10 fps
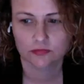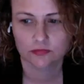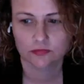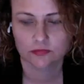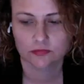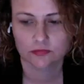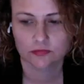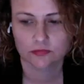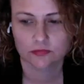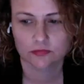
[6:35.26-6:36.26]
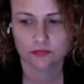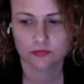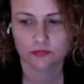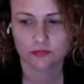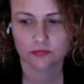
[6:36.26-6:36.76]

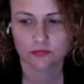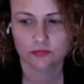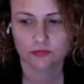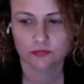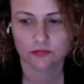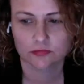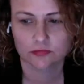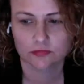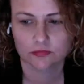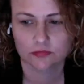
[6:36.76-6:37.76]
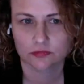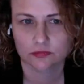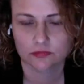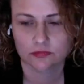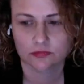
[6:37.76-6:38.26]

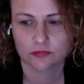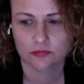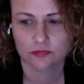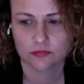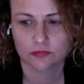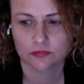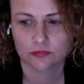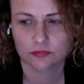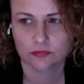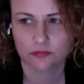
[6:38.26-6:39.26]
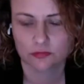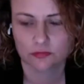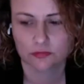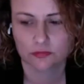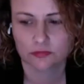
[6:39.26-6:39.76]

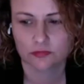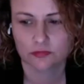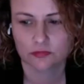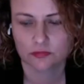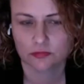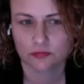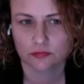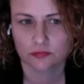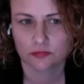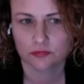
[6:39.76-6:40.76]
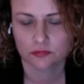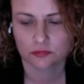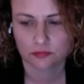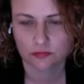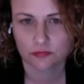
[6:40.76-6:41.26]

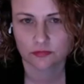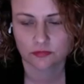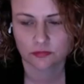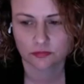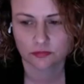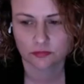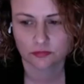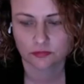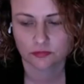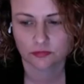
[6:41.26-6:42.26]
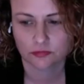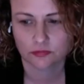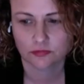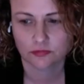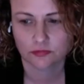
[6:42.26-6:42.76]

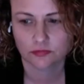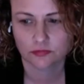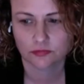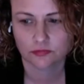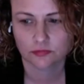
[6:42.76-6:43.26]
No words are spoken by the person on screen.